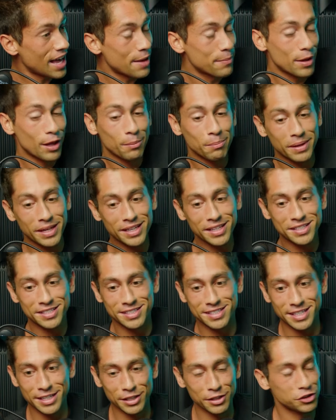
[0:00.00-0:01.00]
MLB is
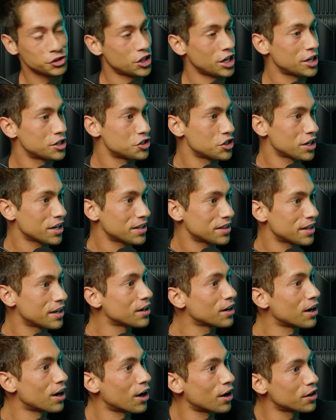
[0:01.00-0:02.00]
still changing, and
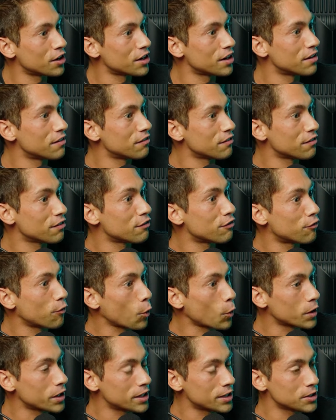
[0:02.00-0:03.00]
they're
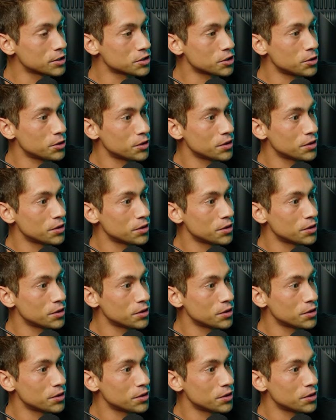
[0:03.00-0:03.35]
140 years old.